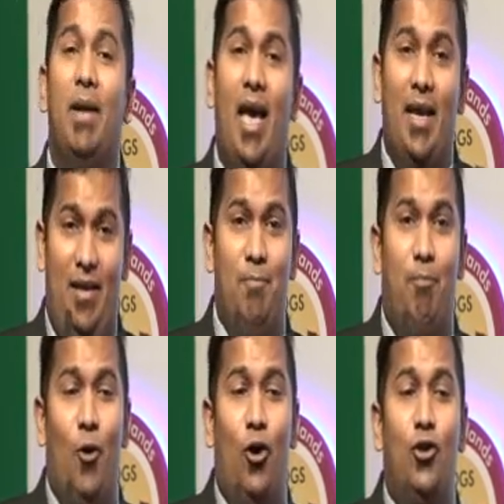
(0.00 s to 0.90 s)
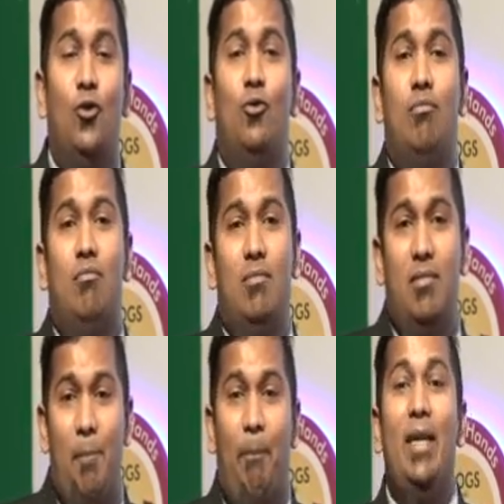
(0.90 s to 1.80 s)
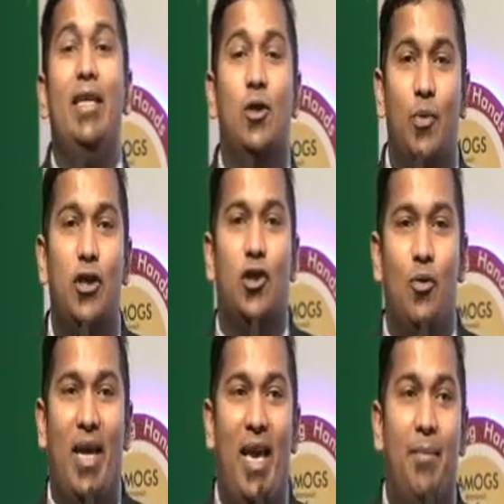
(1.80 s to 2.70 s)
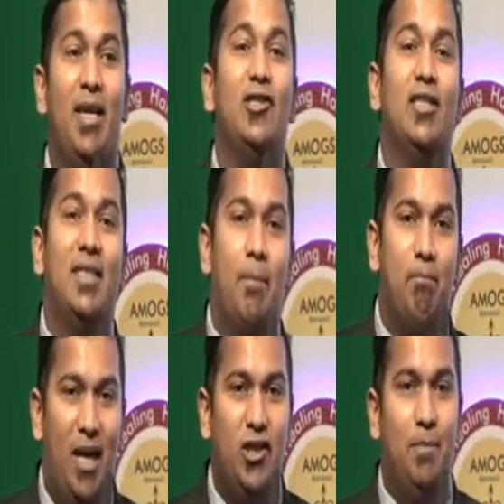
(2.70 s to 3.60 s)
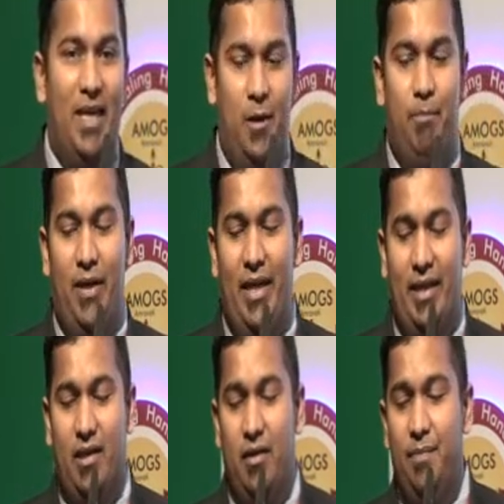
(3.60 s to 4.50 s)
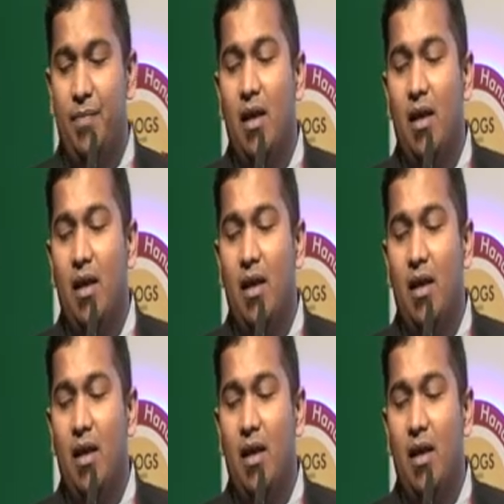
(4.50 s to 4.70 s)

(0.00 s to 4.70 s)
But I implore you, please switch to AMH. It's a much better predictor.